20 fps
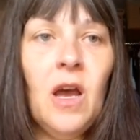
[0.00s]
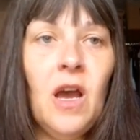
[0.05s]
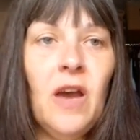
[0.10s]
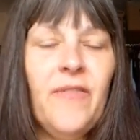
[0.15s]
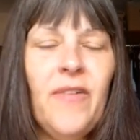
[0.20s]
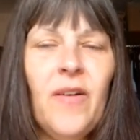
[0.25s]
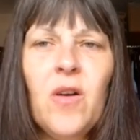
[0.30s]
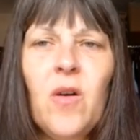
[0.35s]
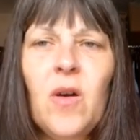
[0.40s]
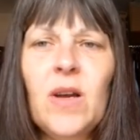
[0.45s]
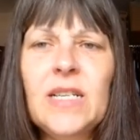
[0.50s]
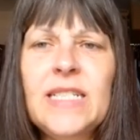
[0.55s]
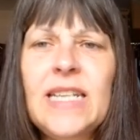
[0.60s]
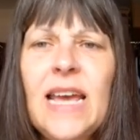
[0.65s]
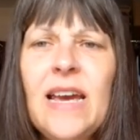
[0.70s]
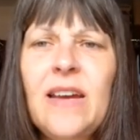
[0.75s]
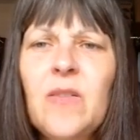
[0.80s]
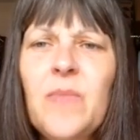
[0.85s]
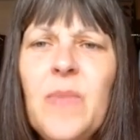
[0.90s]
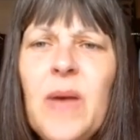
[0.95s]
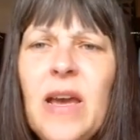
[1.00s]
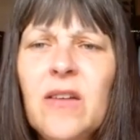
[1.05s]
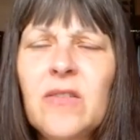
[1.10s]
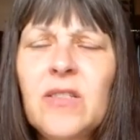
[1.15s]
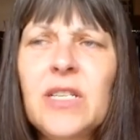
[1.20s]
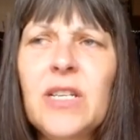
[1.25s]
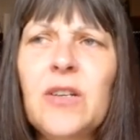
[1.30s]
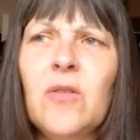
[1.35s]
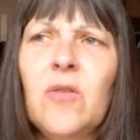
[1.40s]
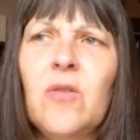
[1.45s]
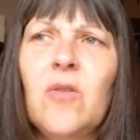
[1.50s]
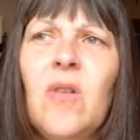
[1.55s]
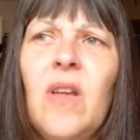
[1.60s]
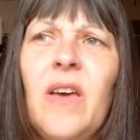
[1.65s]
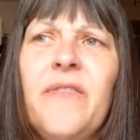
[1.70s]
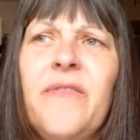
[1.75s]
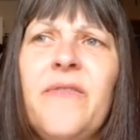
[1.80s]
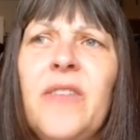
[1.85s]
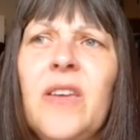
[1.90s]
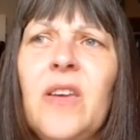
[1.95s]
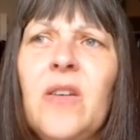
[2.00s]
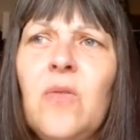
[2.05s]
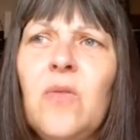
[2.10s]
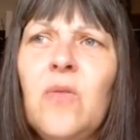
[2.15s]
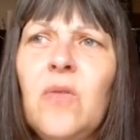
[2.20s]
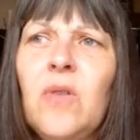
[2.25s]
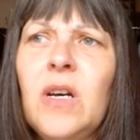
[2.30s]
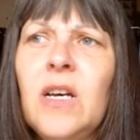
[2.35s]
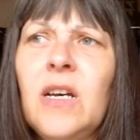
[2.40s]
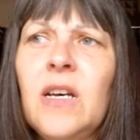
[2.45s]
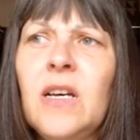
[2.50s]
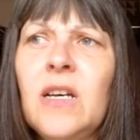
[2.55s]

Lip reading: I feel quite down about it all. I feel,